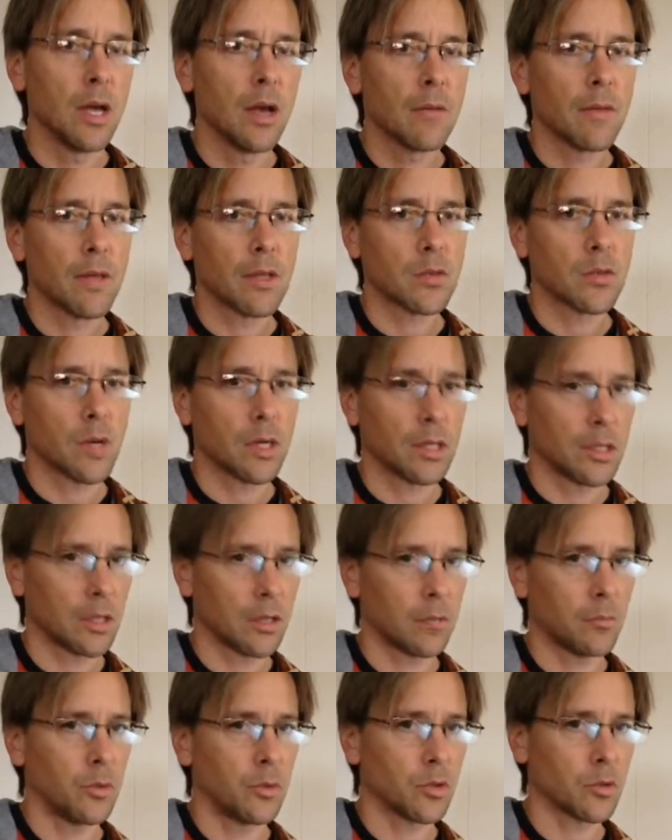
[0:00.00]
That's why a lot
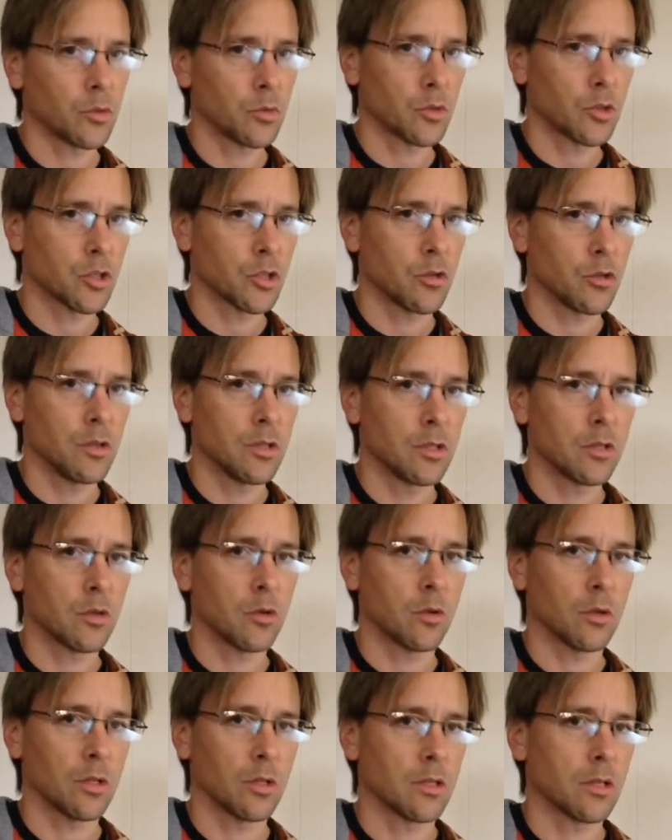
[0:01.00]
of books will show this
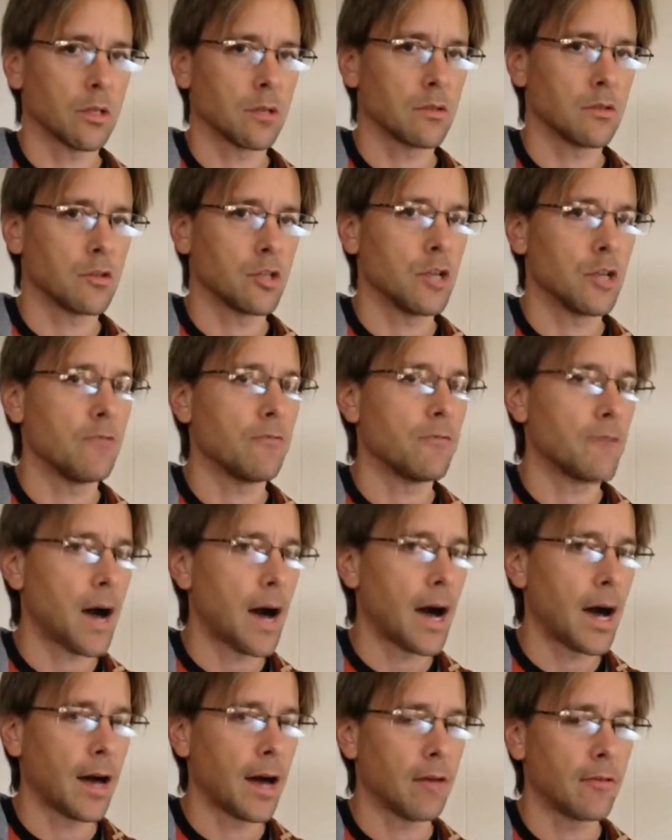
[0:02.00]
chord as a
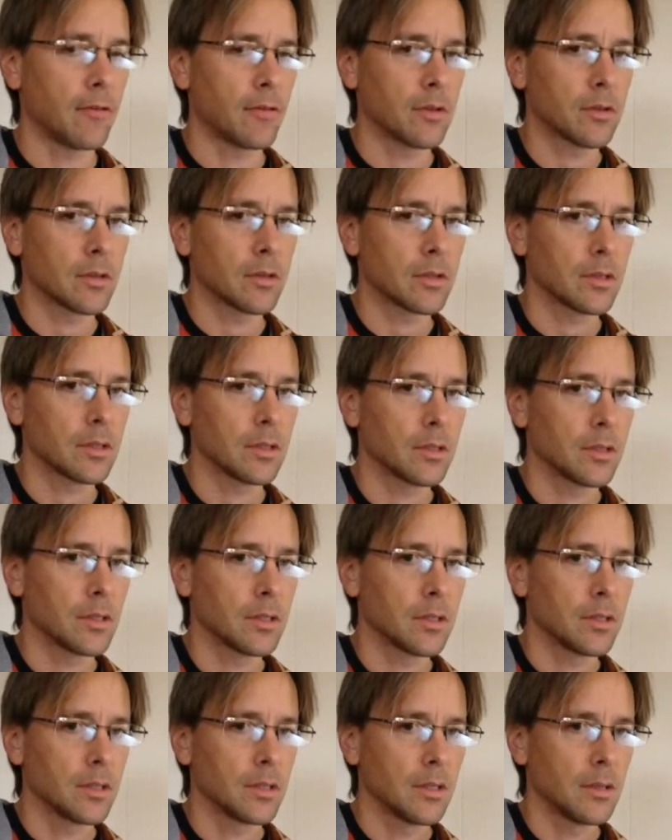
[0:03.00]
G5.
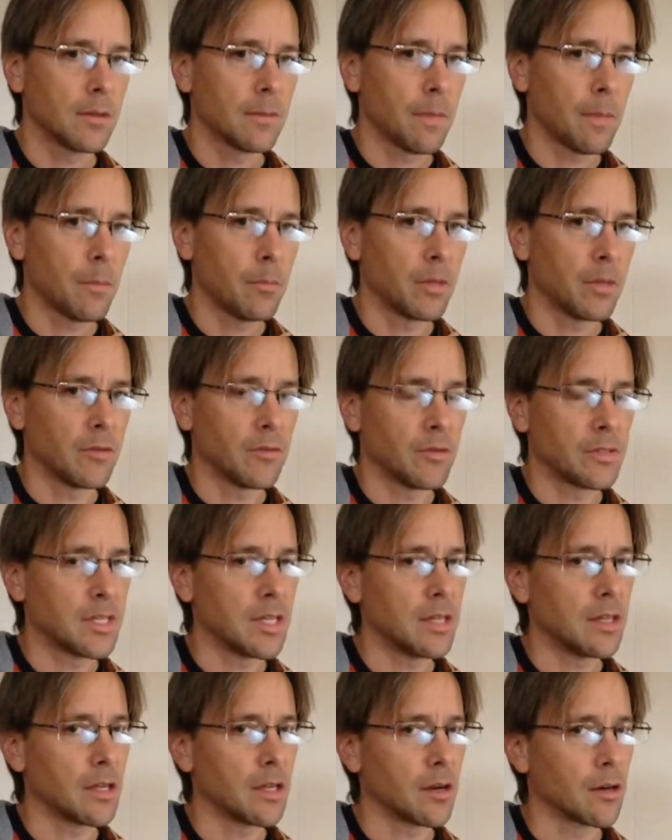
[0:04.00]
But if it's
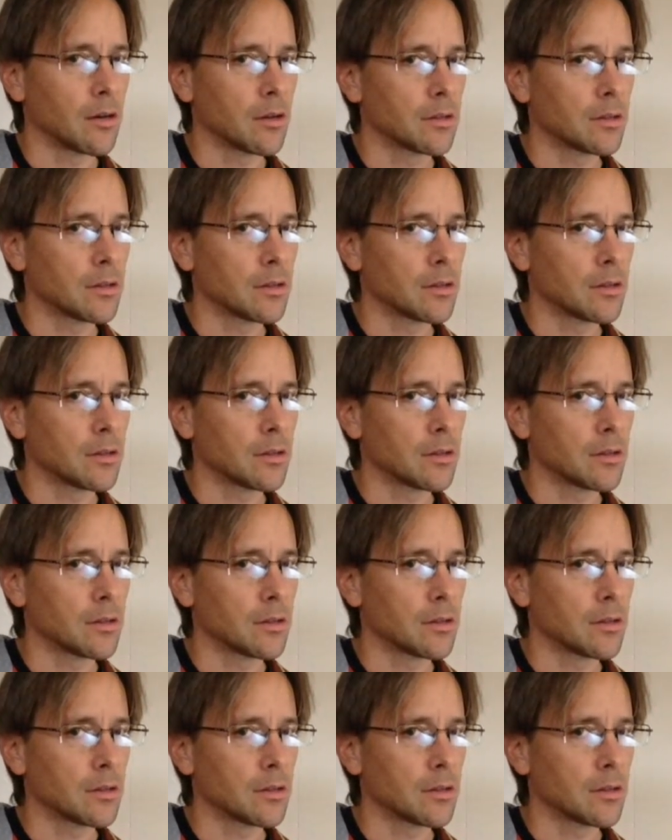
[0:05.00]
in there,